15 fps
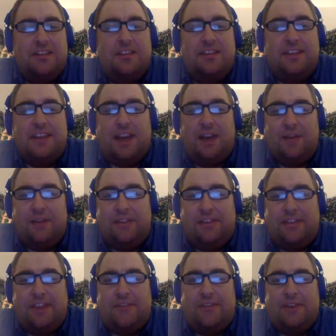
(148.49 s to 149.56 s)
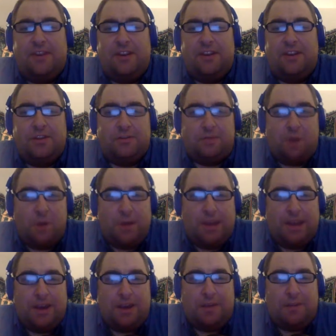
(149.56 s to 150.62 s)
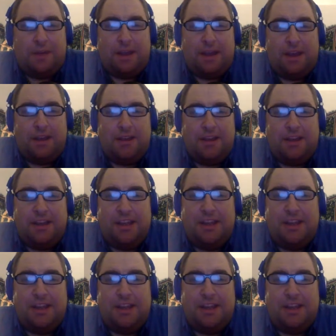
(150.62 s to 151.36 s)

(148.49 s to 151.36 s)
Galvis saved on a throwing error by Hundley.